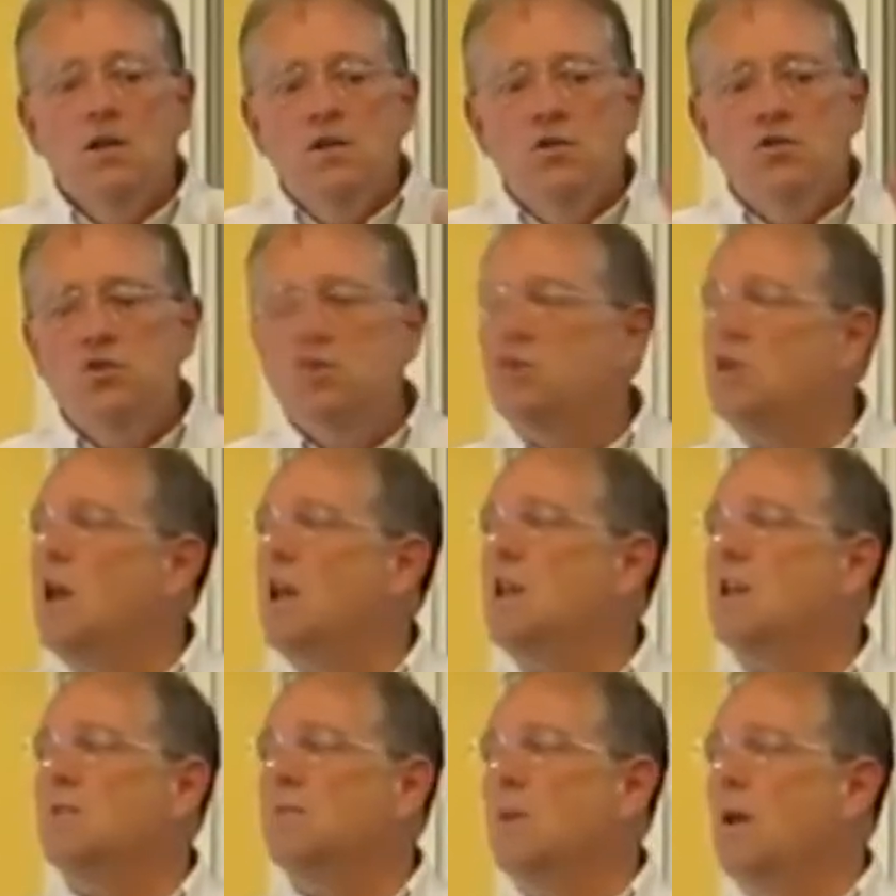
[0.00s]
There's
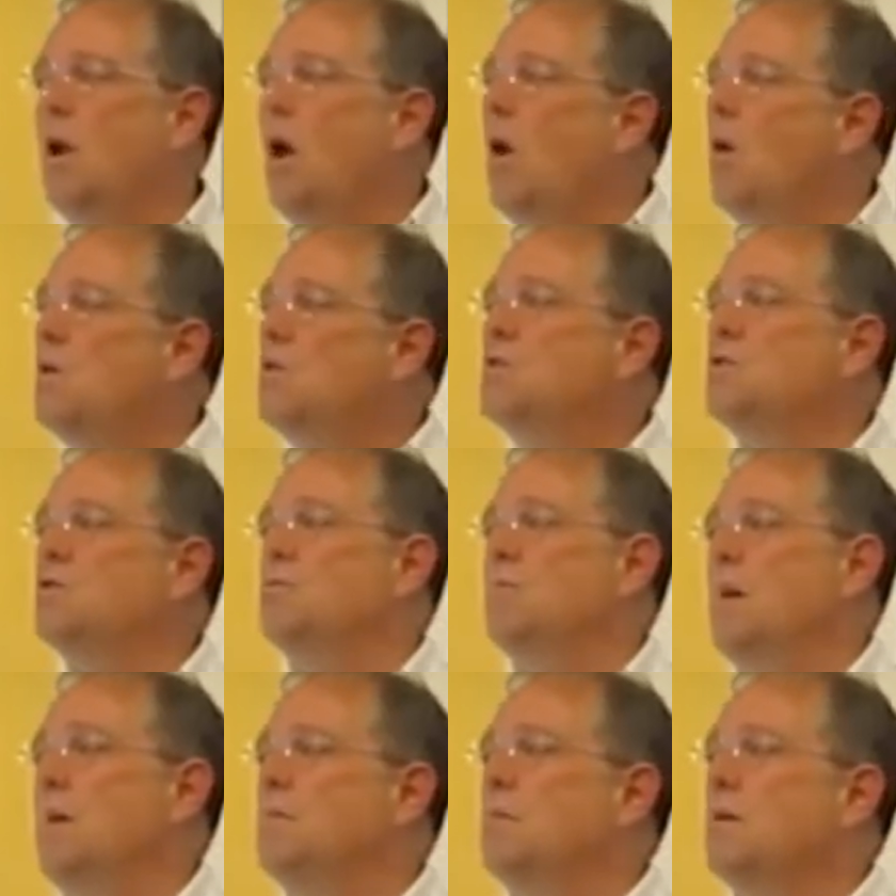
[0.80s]
a, and, and always
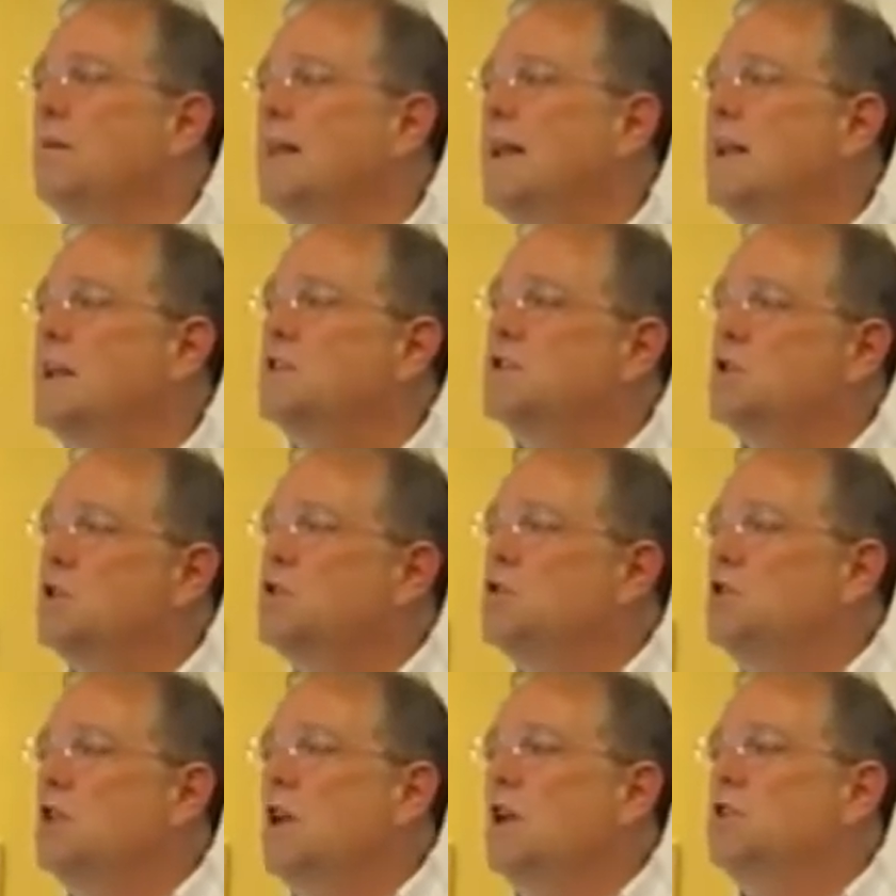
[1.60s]
remember that
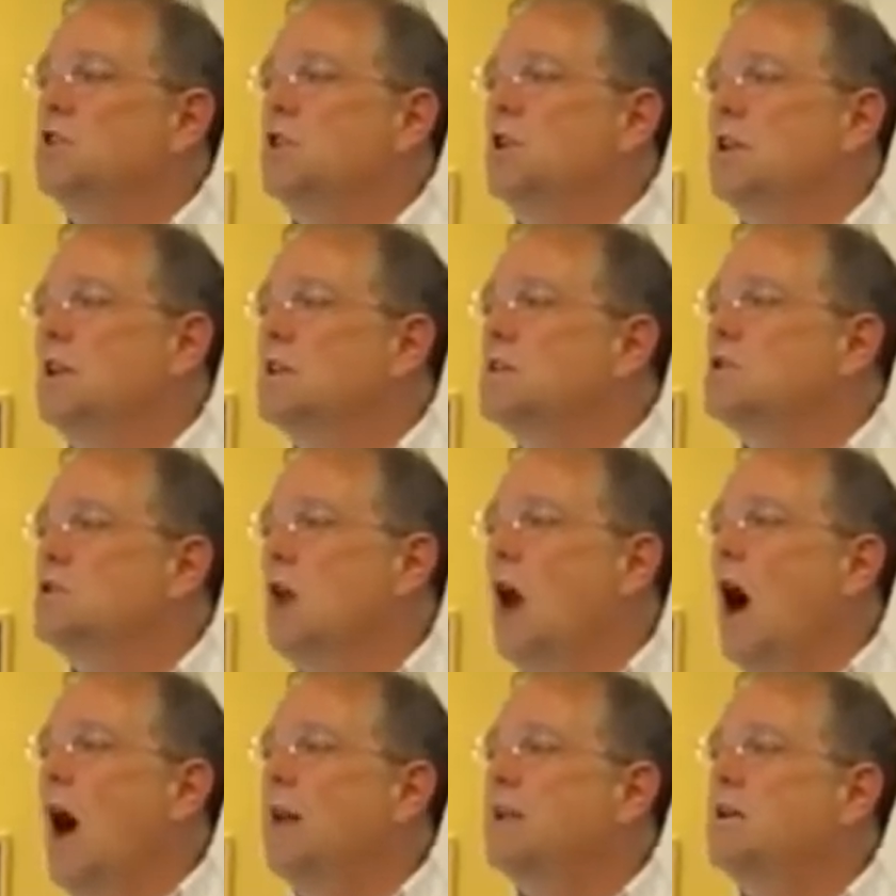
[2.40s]
association is
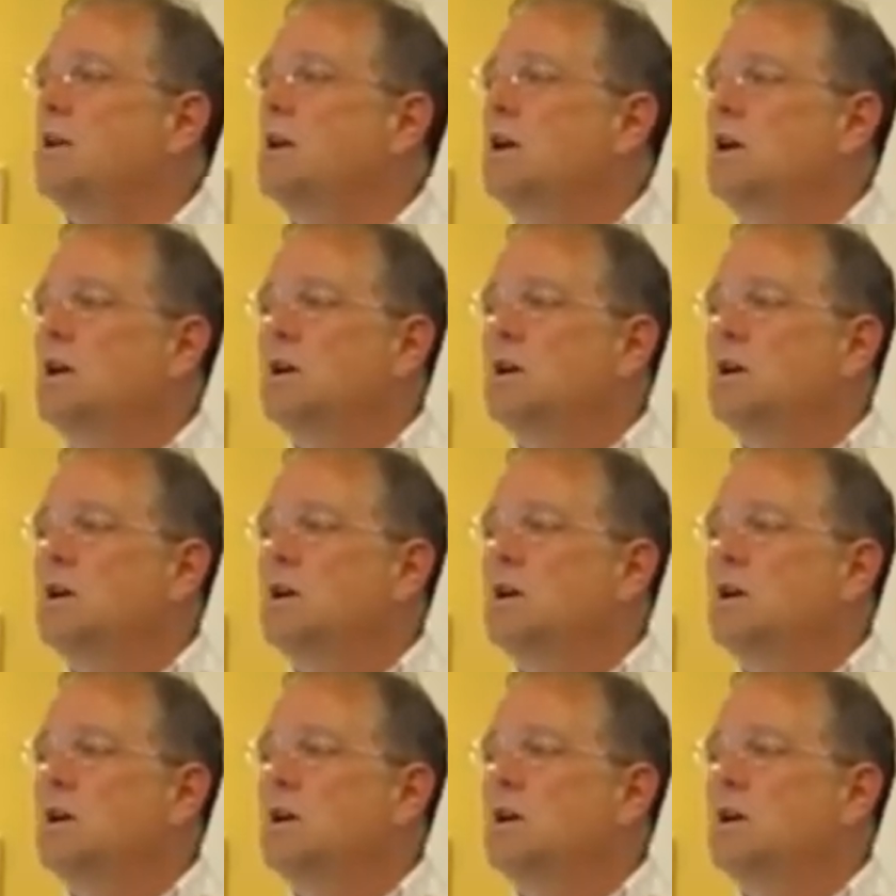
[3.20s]
not